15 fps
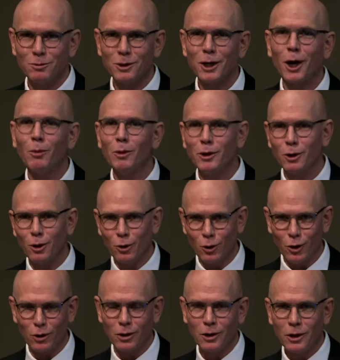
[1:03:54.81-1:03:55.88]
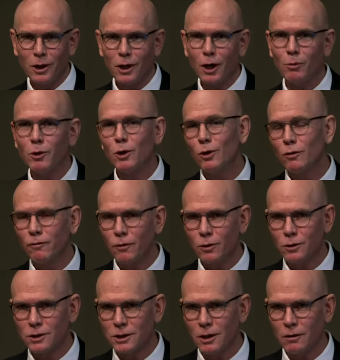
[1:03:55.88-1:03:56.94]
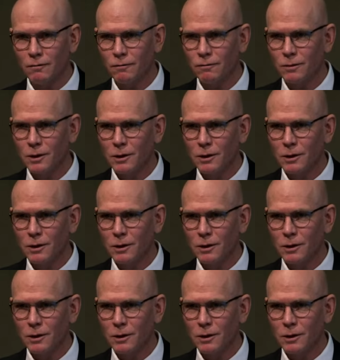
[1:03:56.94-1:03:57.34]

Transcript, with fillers: Come and look. Come and look for yourself.